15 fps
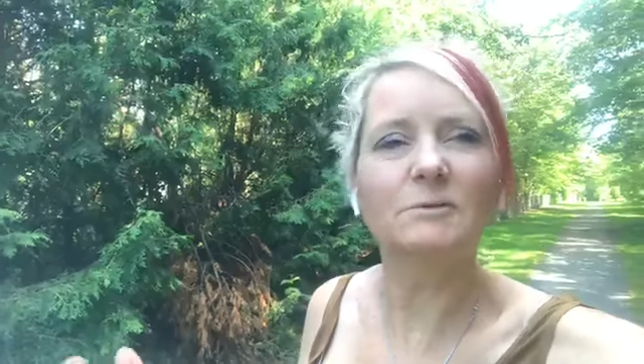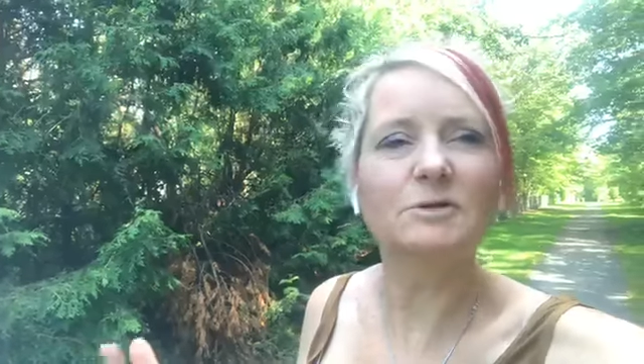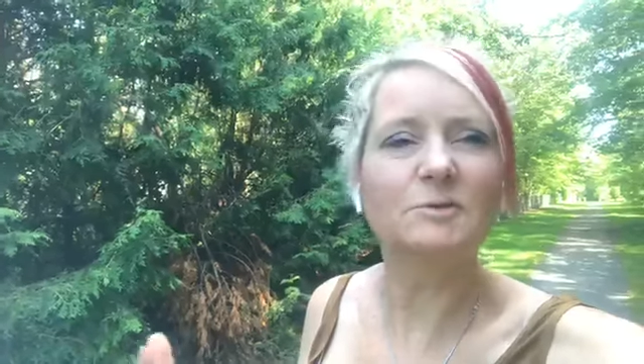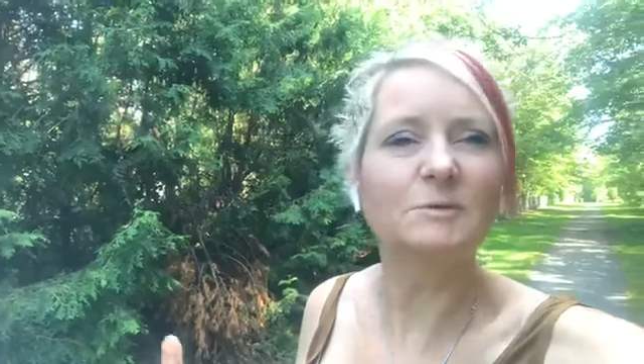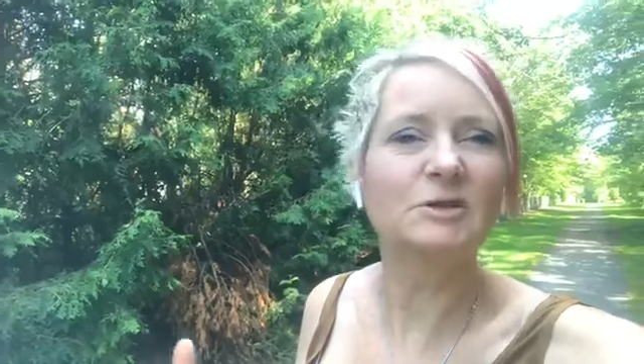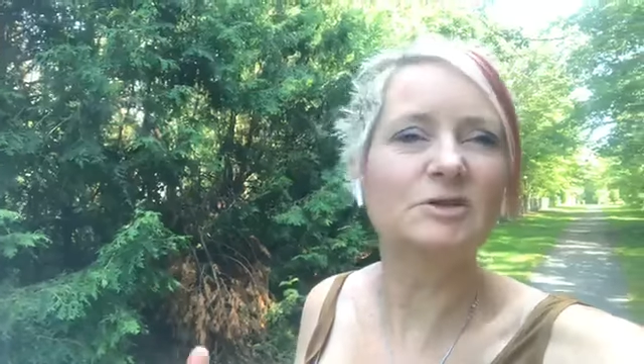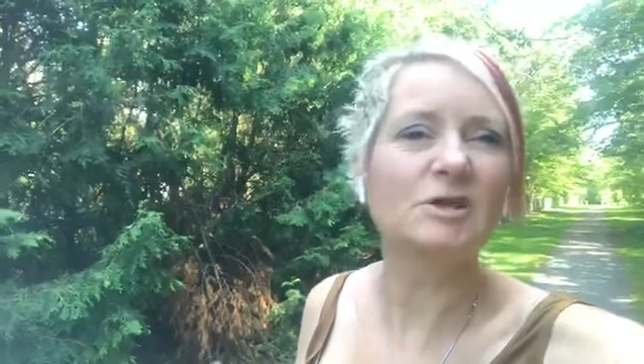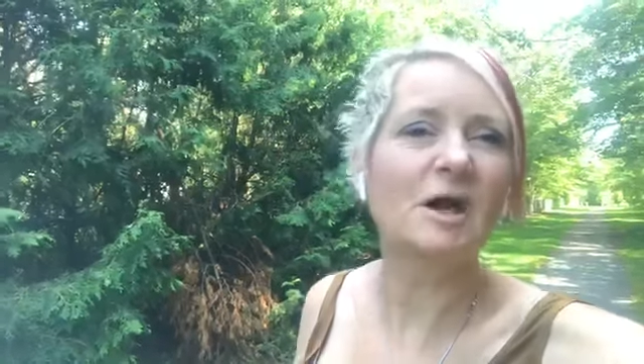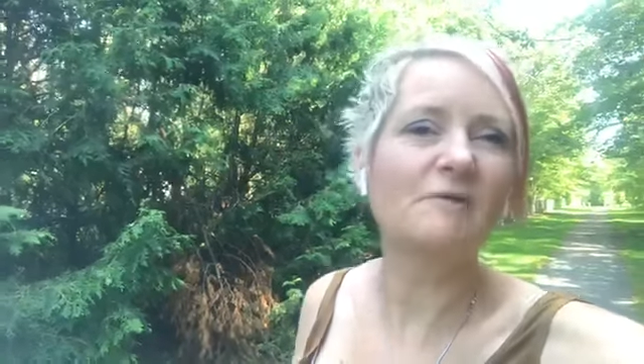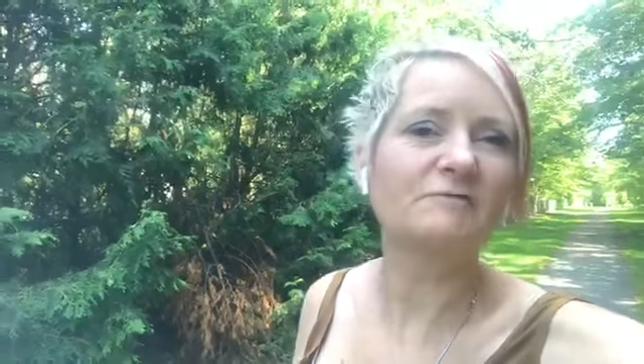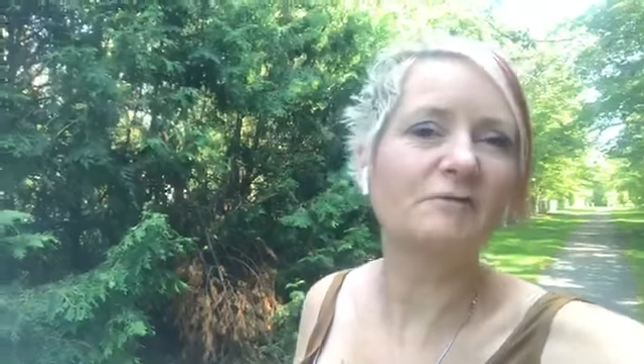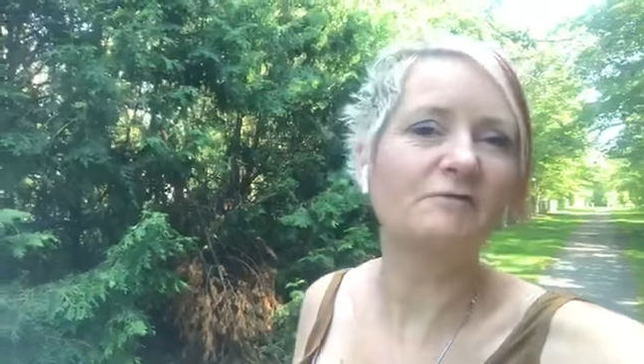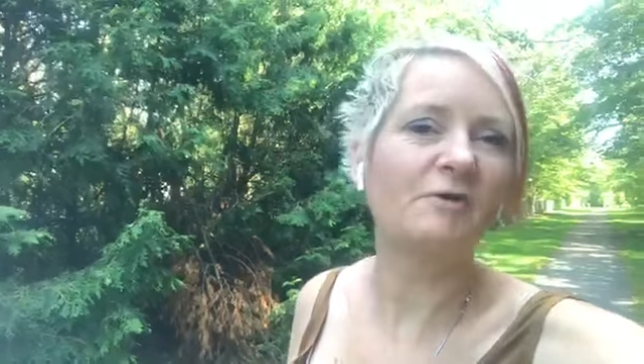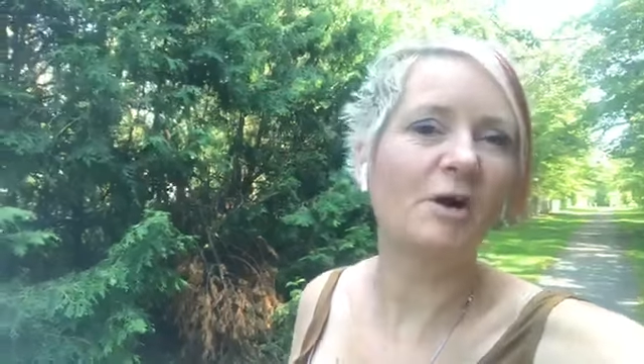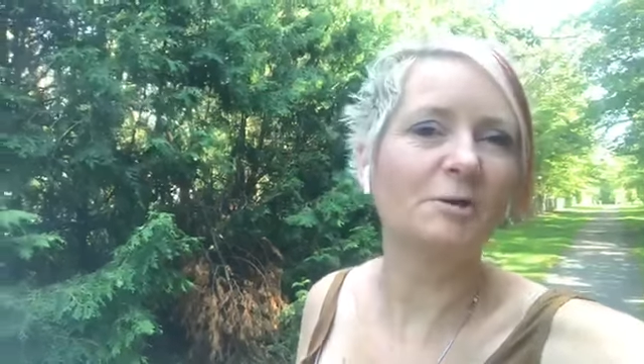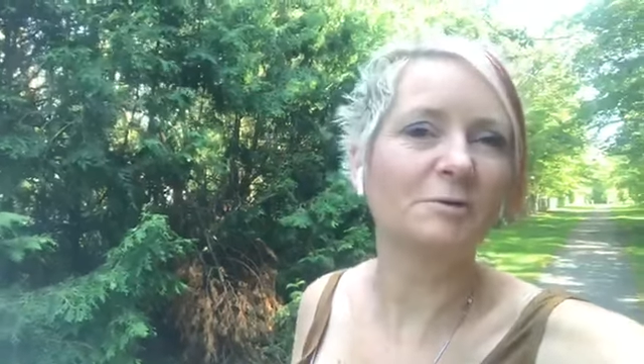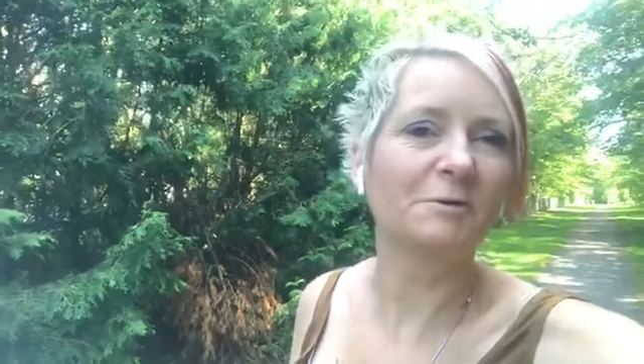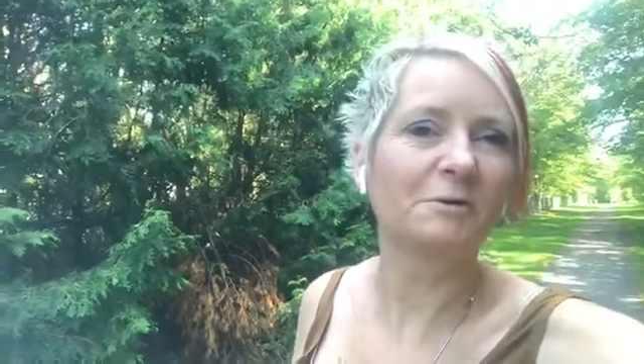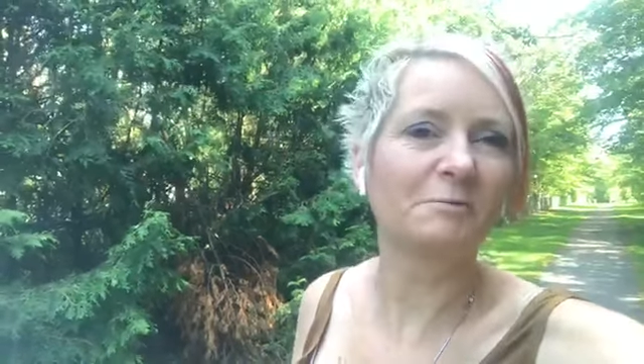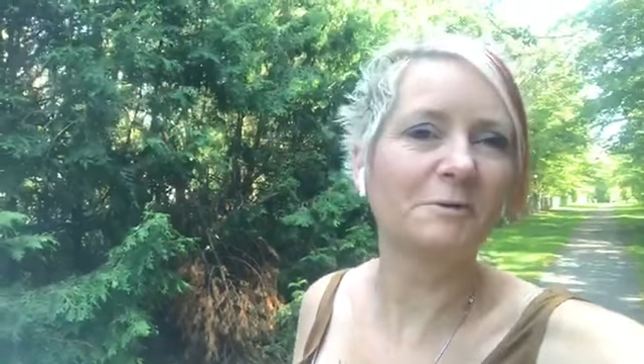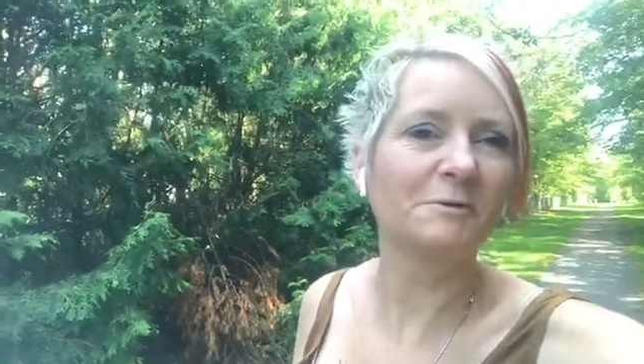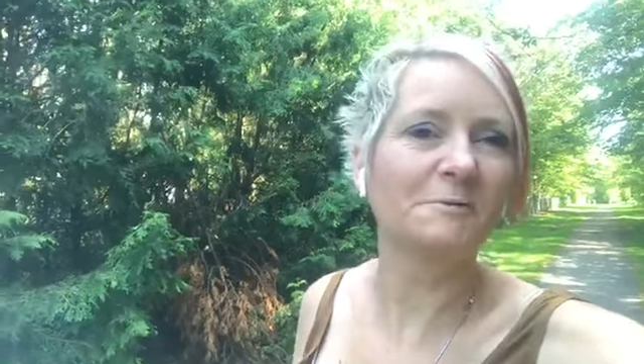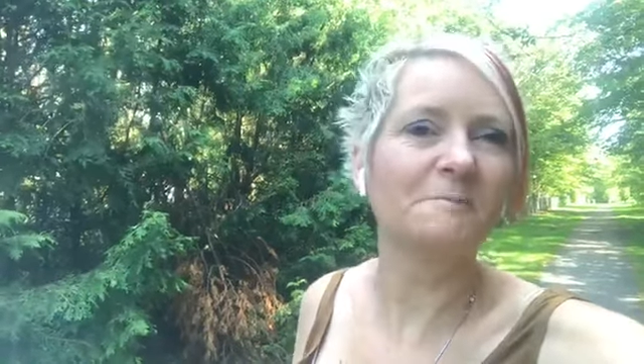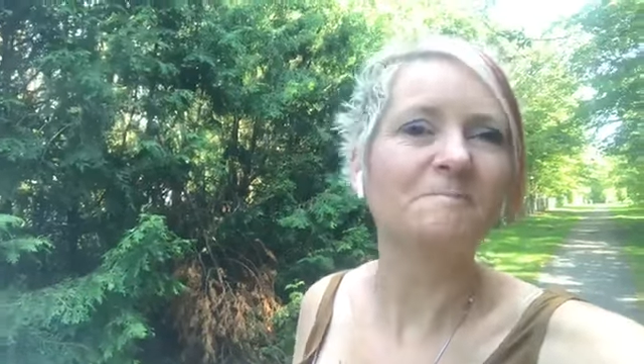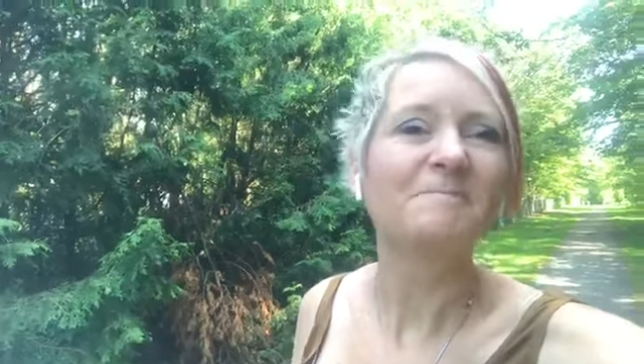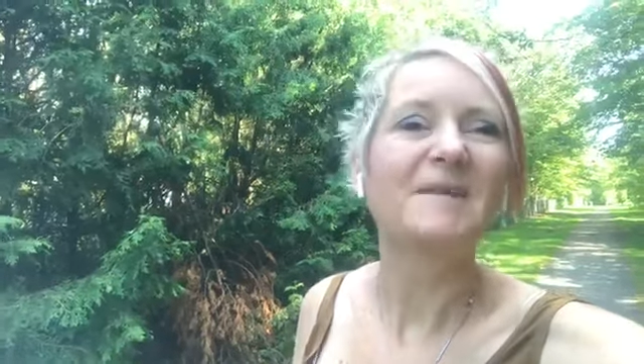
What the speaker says: which means you have to follow through.